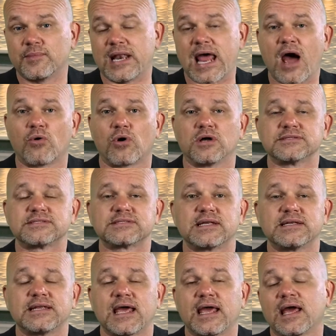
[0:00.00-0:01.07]
an hour on
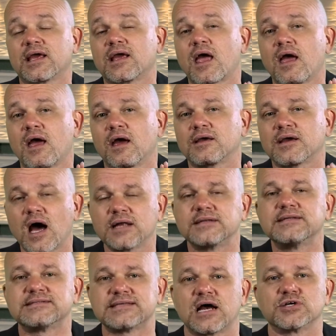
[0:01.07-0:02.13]
Sunday and God
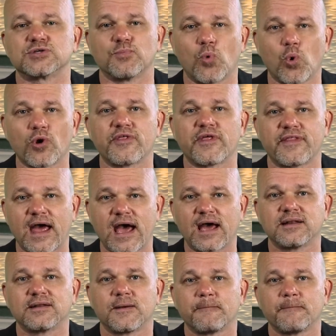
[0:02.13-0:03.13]
desires more than that.